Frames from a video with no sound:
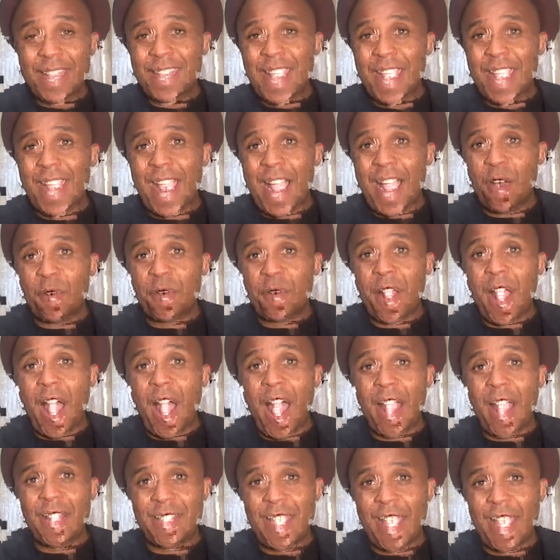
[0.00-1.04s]
day out
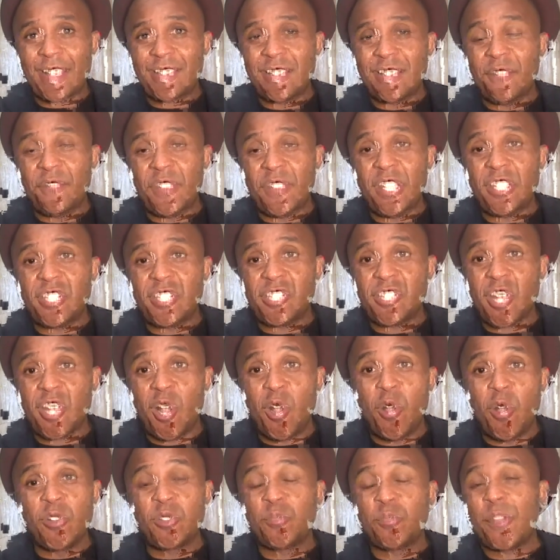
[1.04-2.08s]
context of these
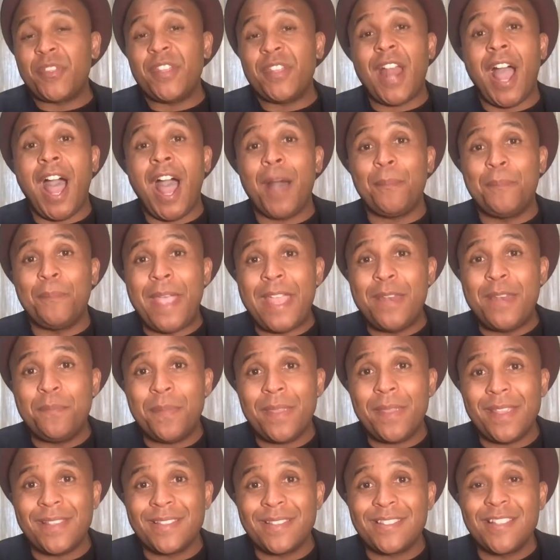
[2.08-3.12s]
shows with an op ed
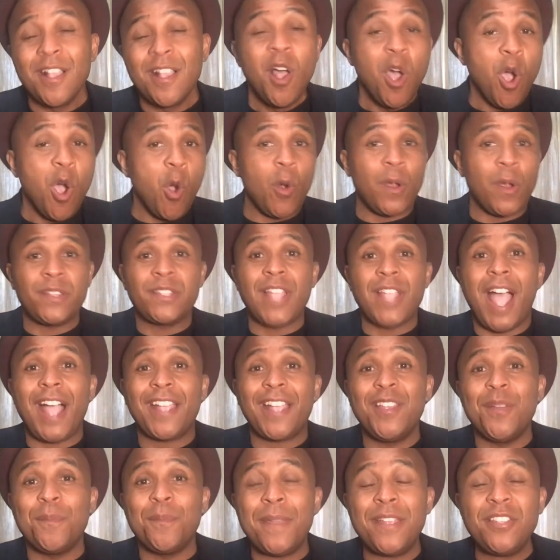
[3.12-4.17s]
piece or a
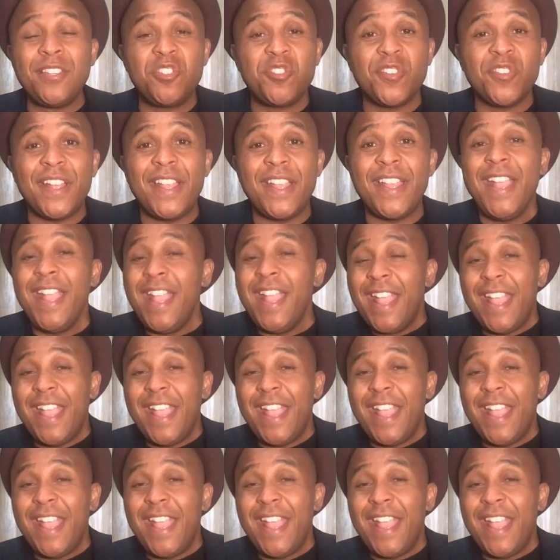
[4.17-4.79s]
documentary